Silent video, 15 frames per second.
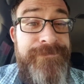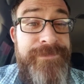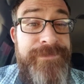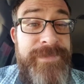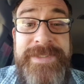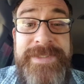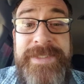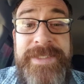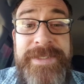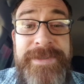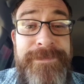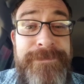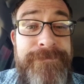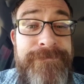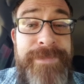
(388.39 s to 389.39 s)
That's
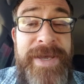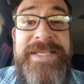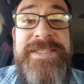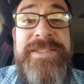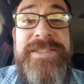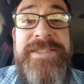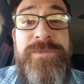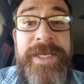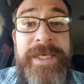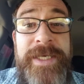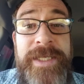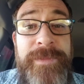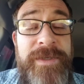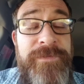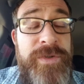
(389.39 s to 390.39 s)
the best way to get
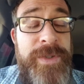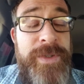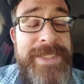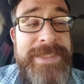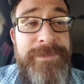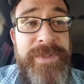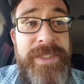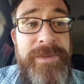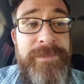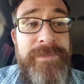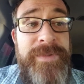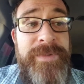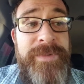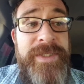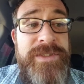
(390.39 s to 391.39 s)
them if you ask me,
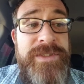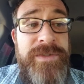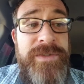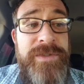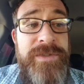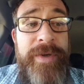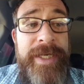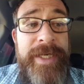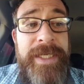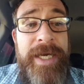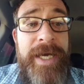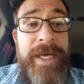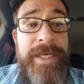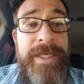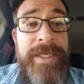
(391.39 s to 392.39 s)
because you've already
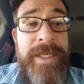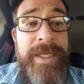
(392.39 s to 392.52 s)
got